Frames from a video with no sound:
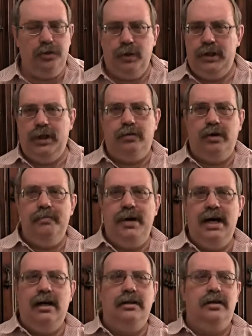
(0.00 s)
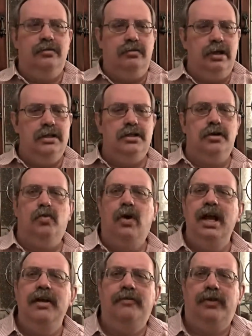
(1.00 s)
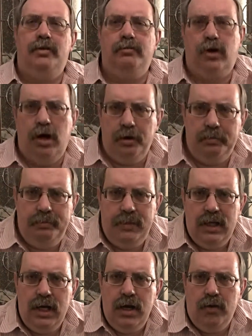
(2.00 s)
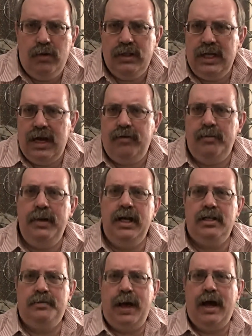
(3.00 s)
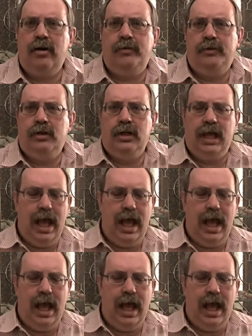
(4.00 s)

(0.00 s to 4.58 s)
which had rebelled and risen away from Rome, was every bit as powerful and